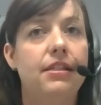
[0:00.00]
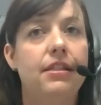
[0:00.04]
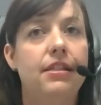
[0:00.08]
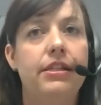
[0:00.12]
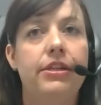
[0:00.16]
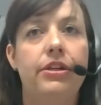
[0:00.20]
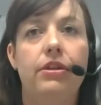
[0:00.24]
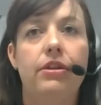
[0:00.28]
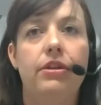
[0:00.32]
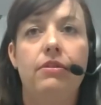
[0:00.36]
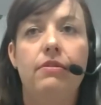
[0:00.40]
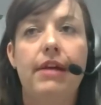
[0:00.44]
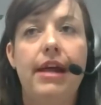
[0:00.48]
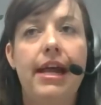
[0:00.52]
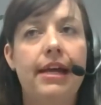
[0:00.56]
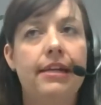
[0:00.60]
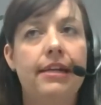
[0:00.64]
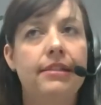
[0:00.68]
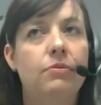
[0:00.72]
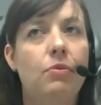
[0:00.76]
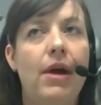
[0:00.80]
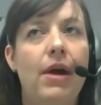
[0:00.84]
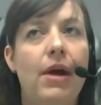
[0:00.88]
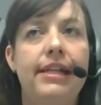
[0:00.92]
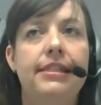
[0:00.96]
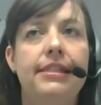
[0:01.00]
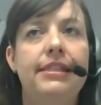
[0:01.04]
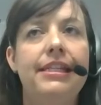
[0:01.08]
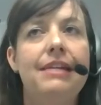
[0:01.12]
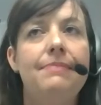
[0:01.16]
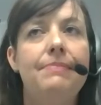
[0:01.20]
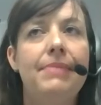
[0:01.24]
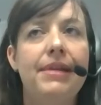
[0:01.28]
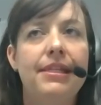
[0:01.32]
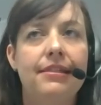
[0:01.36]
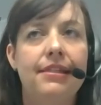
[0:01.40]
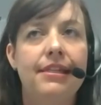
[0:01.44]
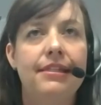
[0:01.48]
you know, X, Y, and Z
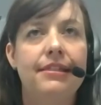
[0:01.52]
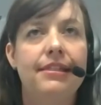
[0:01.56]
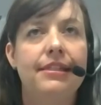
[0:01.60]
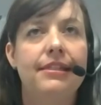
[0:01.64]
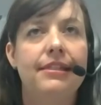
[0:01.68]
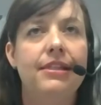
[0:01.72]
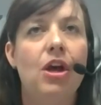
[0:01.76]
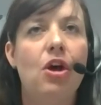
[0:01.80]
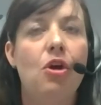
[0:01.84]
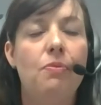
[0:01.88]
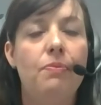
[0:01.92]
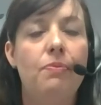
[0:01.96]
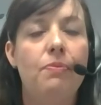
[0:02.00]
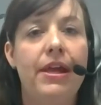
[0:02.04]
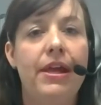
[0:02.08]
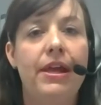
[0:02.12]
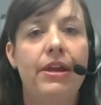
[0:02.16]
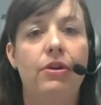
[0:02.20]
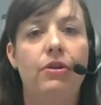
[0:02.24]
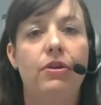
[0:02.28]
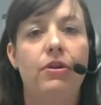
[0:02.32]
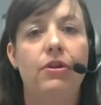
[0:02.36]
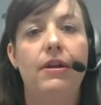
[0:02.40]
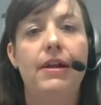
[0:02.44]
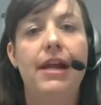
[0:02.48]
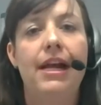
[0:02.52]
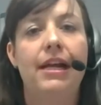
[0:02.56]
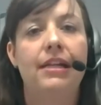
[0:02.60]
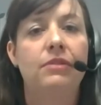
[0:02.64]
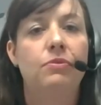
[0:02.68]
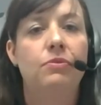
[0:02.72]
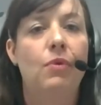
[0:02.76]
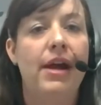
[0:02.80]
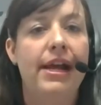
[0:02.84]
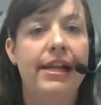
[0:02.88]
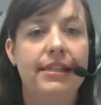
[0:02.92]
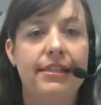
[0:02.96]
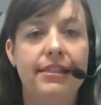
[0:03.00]
business is open, or X,
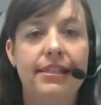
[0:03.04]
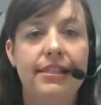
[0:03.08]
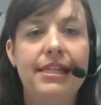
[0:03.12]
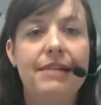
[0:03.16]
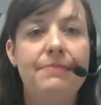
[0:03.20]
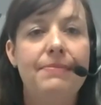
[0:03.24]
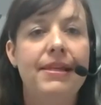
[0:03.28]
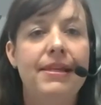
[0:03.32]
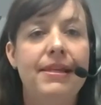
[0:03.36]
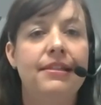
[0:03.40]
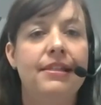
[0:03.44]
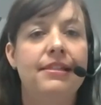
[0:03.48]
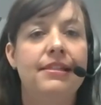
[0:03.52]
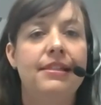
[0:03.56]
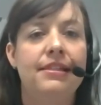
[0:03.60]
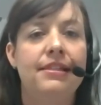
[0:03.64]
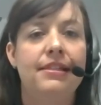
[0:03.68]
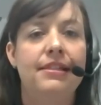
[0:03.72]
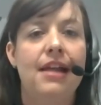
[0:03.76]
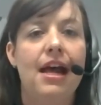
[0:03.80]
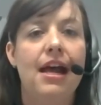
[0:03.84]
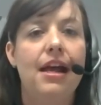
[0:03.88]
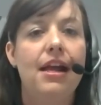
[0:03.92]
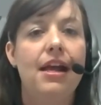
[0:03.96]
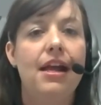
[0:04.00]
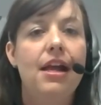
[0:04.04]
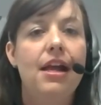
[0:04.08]
Y, and Z business is not,